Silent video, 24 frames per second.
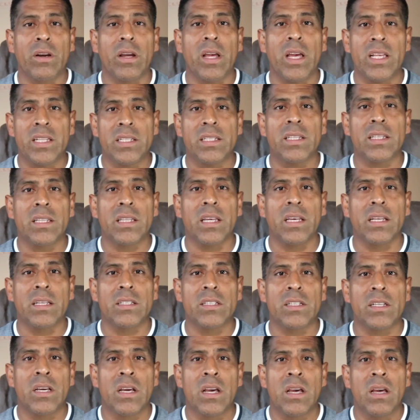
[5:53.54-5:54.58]

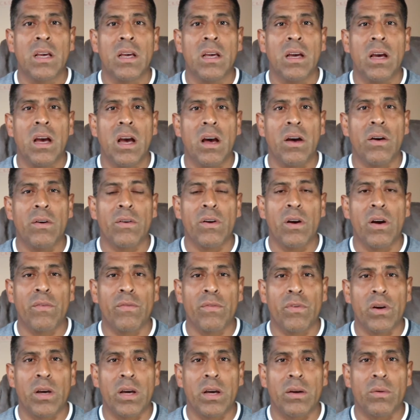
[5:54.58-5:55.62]
incident of
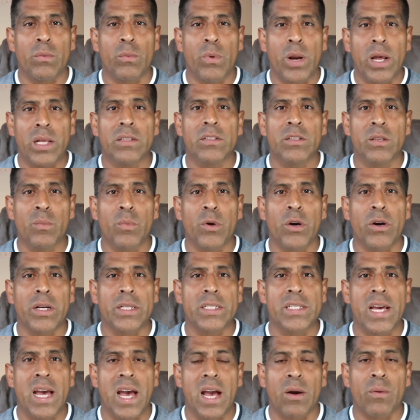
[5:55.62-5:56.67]
a ransomware
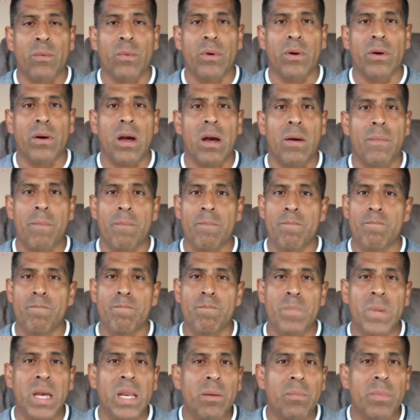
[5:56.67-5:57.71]
attack where
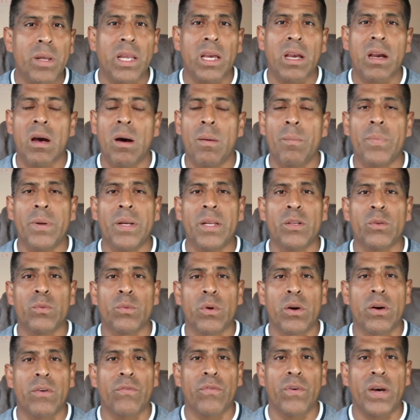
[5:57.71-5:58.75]
many companies
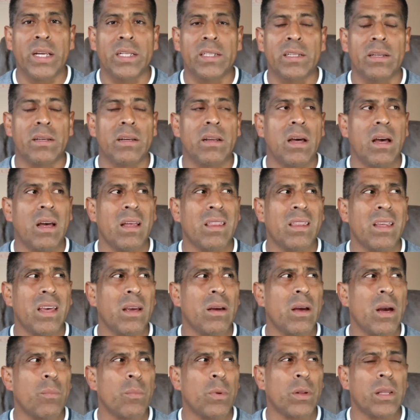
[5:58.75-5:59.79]
were affected. I
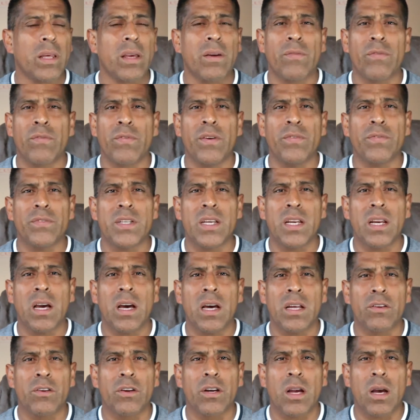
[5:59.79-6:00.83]
believe
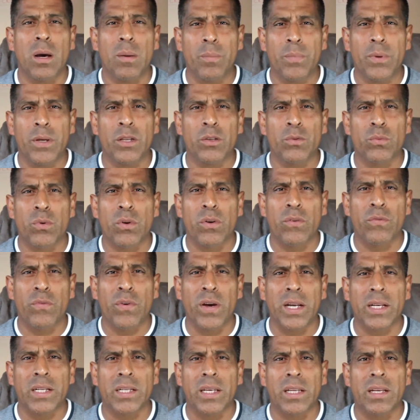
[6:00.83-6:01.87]
1,500 companies were
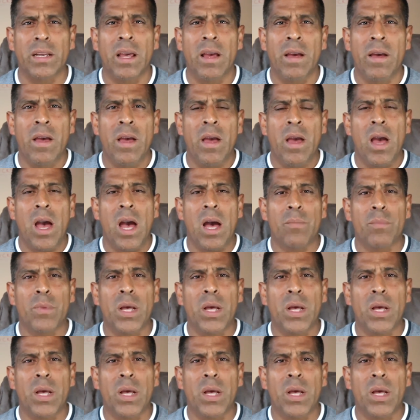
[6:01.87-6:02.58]
affected. I'm not